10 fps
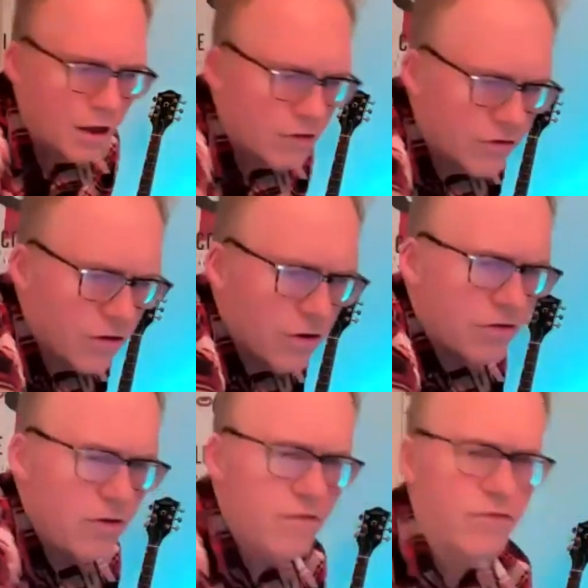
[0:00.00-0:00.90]
So I
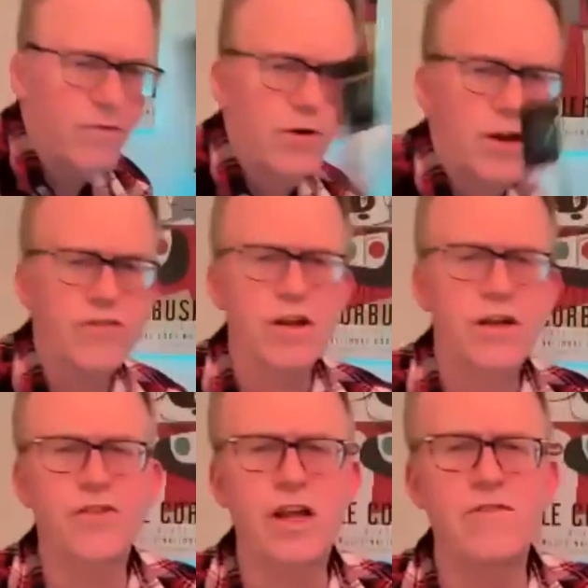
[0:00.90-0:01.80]
don't know what you're
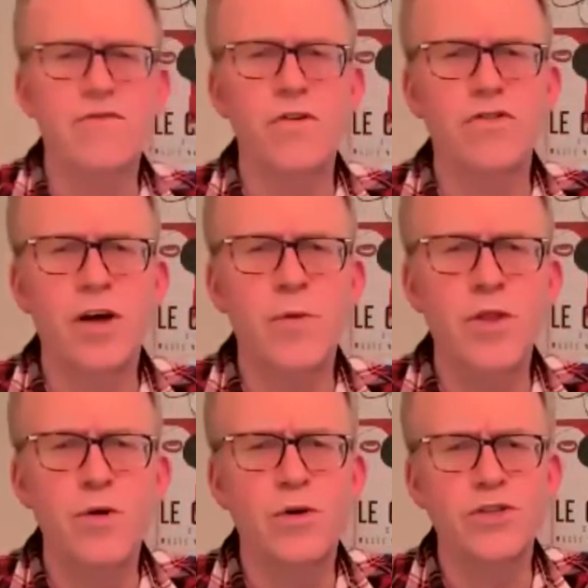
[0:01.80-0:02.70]
drinking tonight, folks. I'm
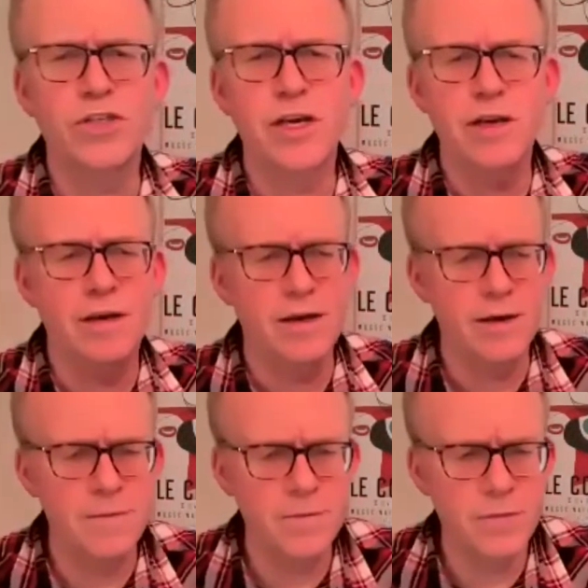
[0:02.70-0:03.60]
on the whiskey.
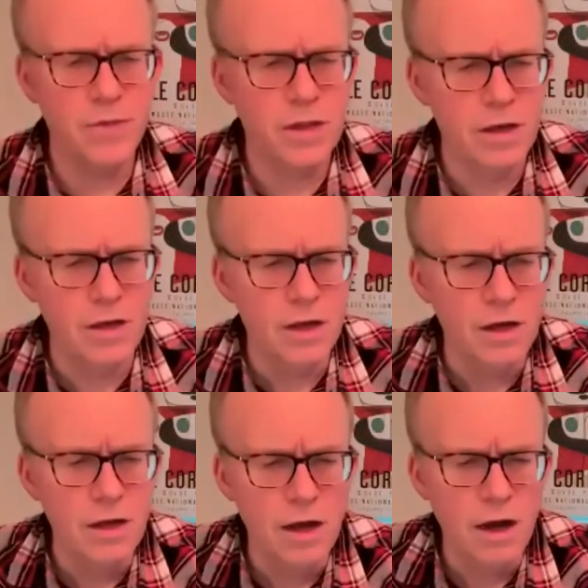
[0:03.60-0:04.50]
And
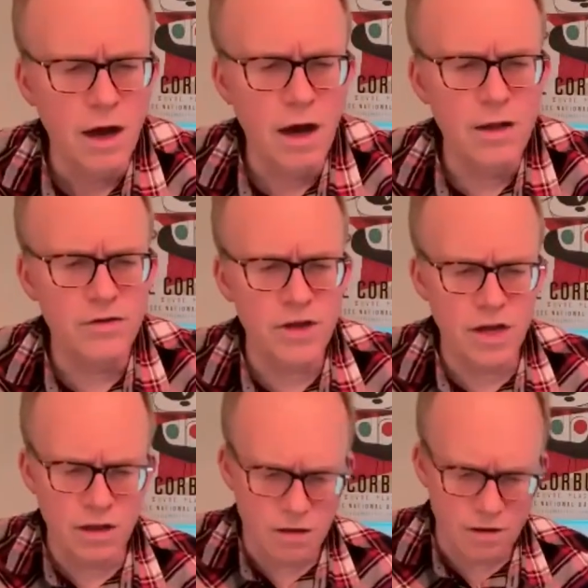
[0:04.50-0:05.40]

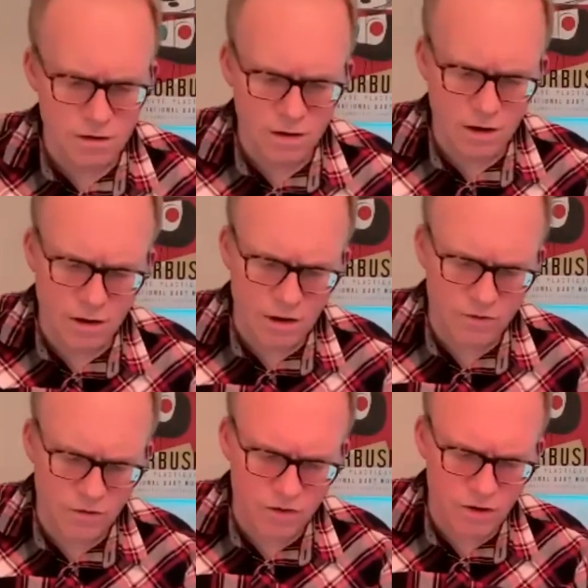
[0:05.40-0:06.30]
I
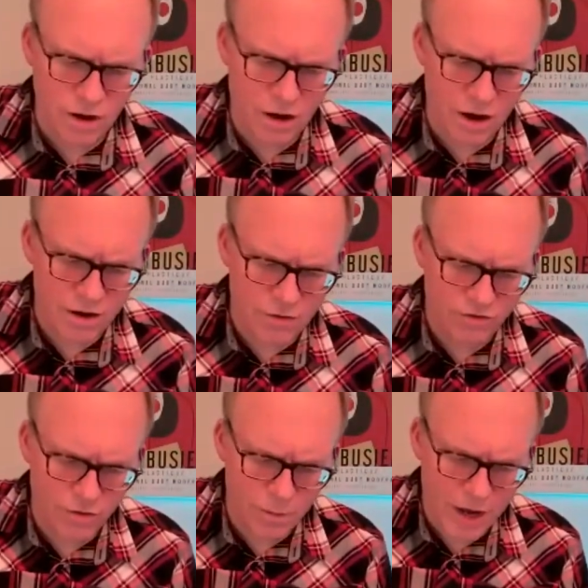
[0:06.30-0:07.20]
don't know, I heard there
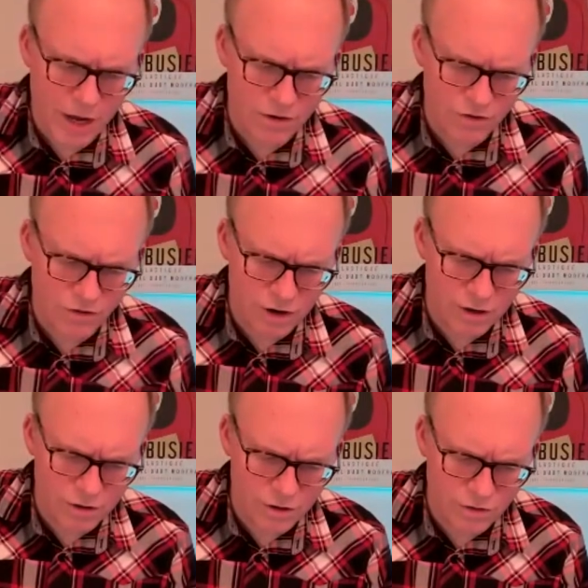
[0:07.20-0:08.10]
was some bad news in
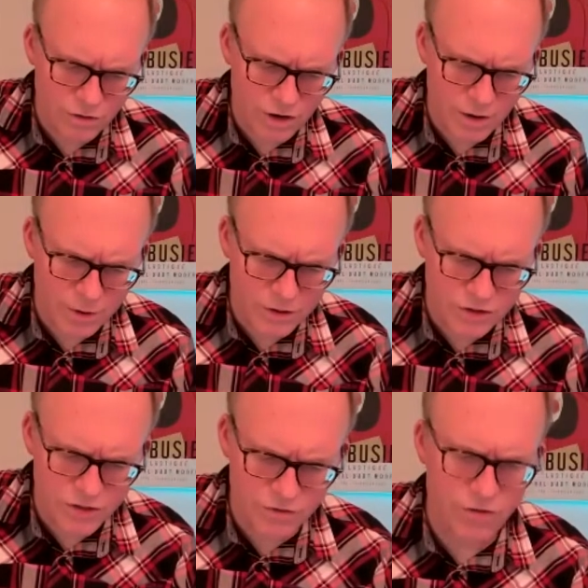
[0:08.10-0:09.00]
England
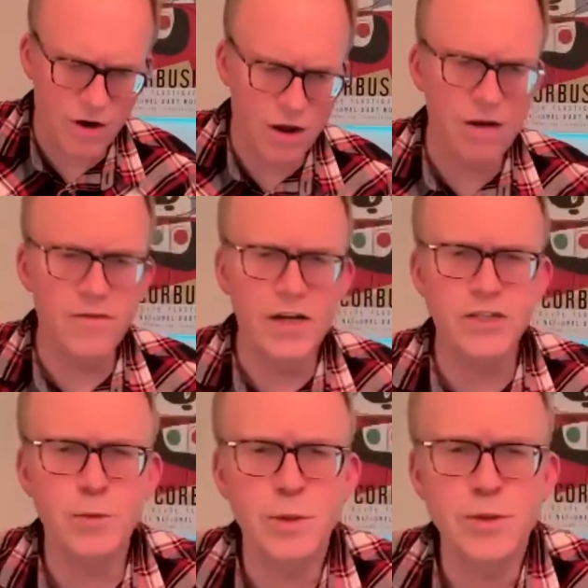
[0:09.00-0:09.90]
because you've run out of
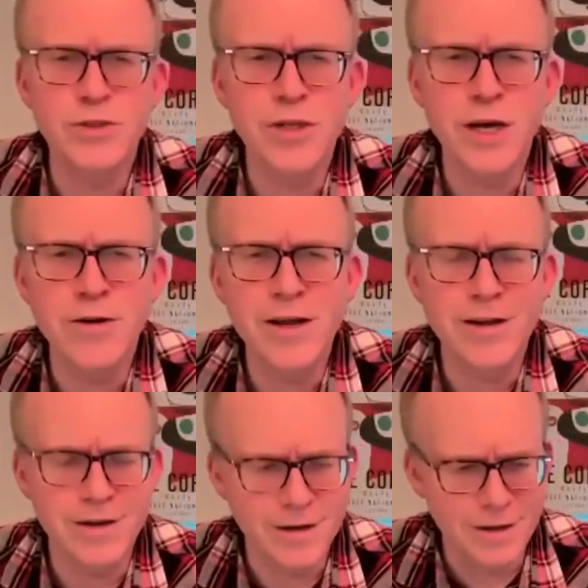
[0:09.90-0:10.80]
vegetables. Is that
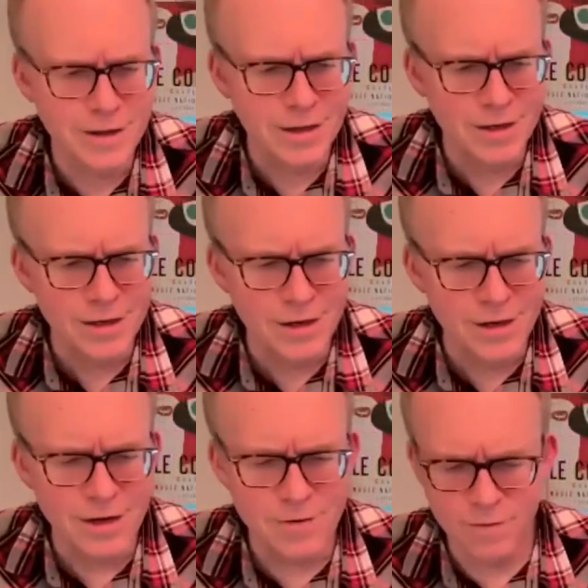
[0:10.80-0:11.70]
right?
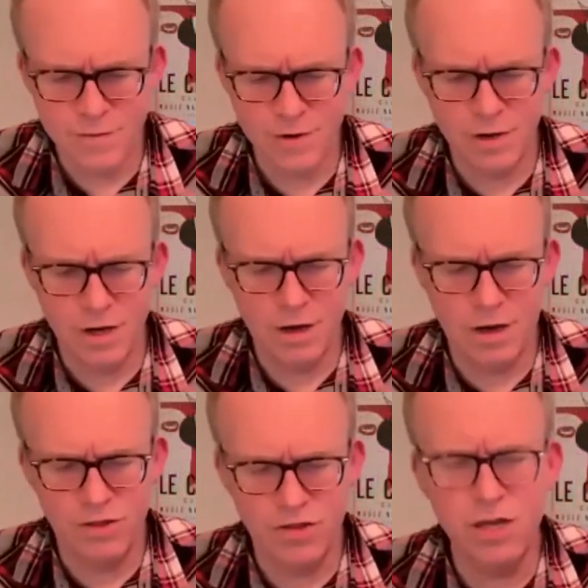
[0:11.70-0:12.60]

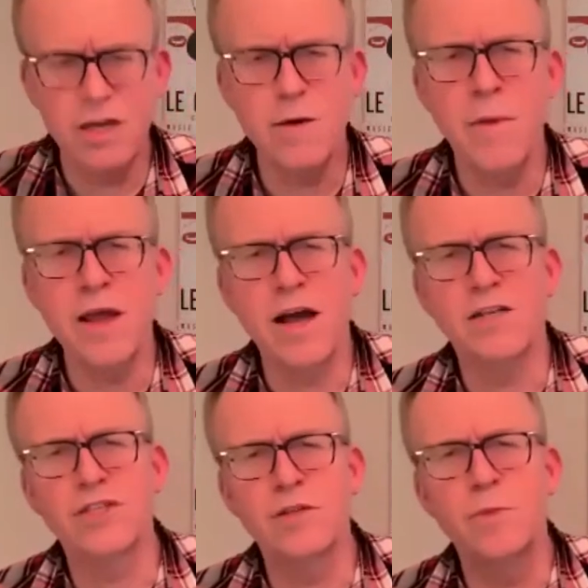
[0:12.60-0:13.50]
I think it might
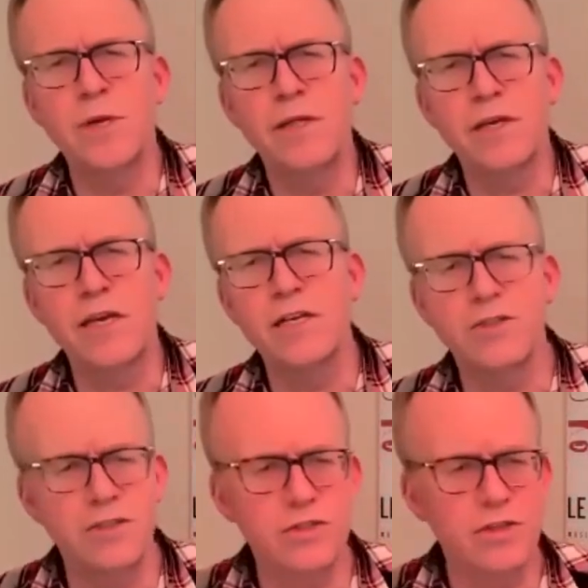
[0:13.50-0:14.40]
actually be the case
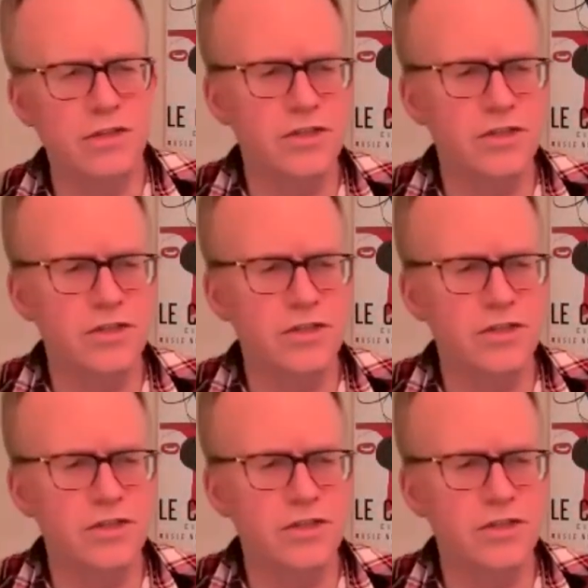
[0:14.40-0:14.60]
in